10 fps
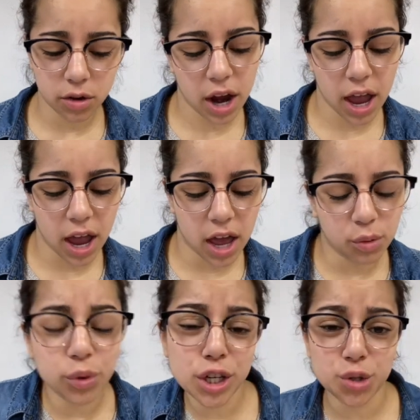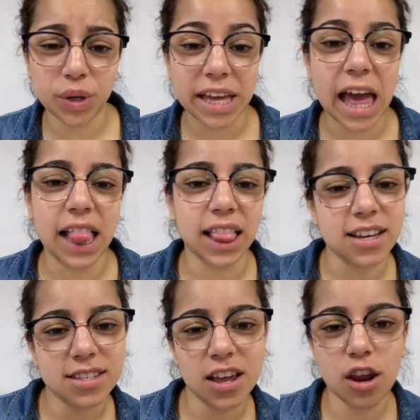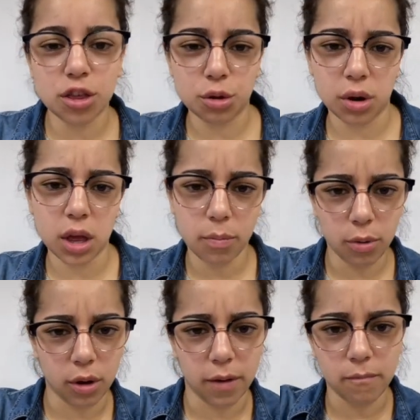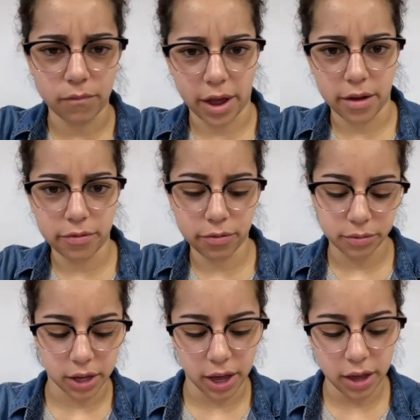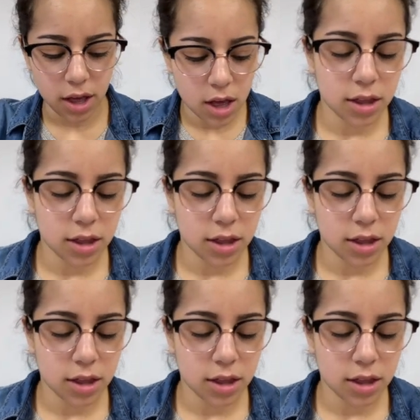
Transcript: grade? We're doing lesson 3.5, okay?